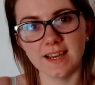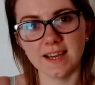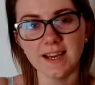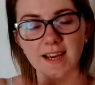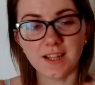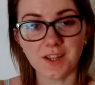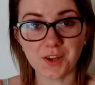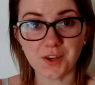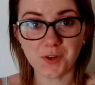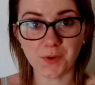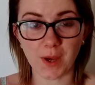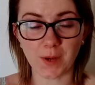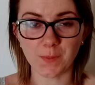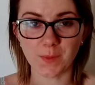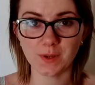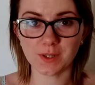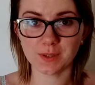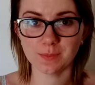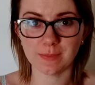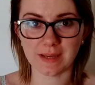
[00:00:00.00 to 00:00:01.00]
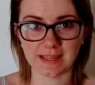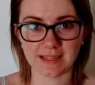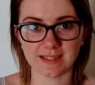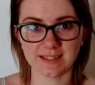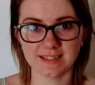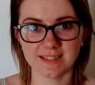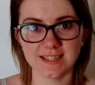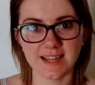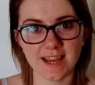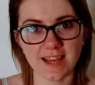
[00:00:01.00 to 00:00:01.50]
Hello and welcome
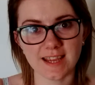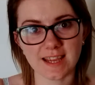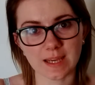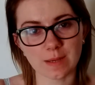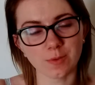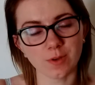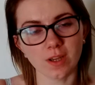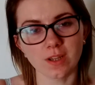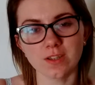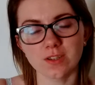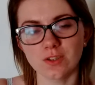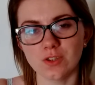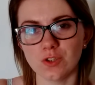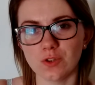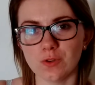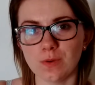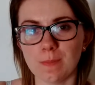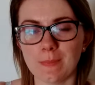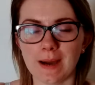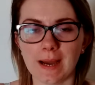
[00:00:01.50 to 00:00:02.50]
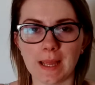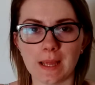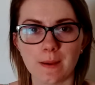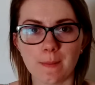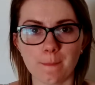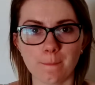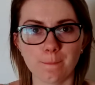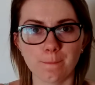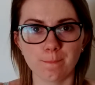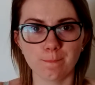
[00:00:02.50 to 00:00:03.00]
back. Today I'm going to do my
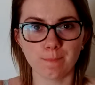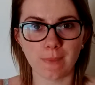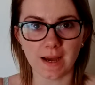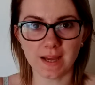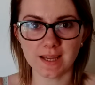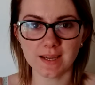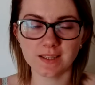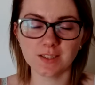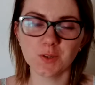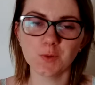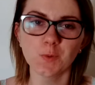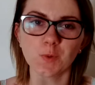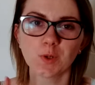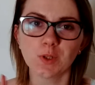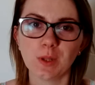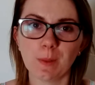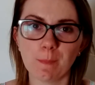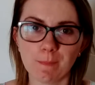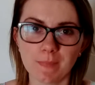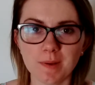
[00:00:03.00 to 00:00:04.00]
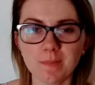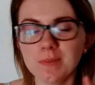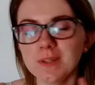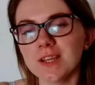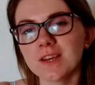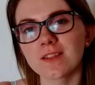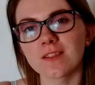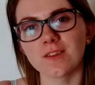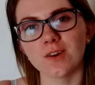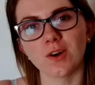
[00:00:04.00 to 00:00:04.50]
biannual
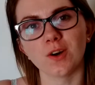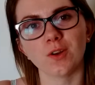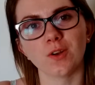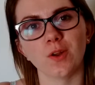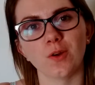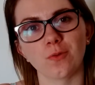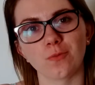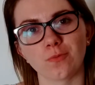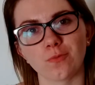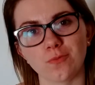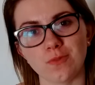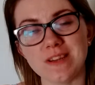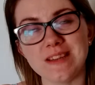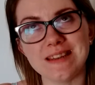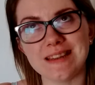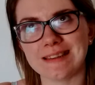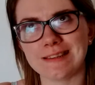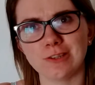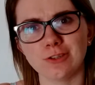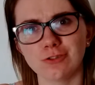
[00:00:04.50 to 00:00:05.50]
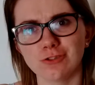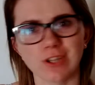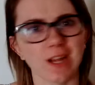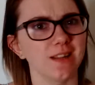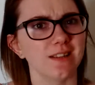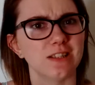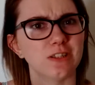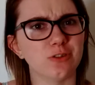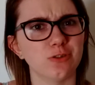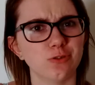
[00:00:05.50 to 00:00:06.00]
bibliothon reading
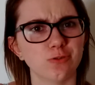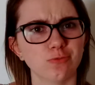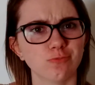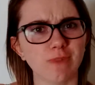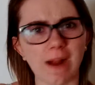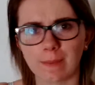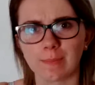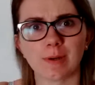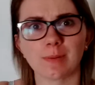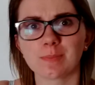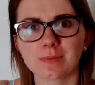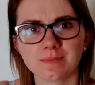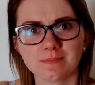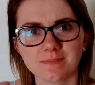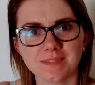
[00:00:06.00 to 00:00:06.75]
challenge wrap-up.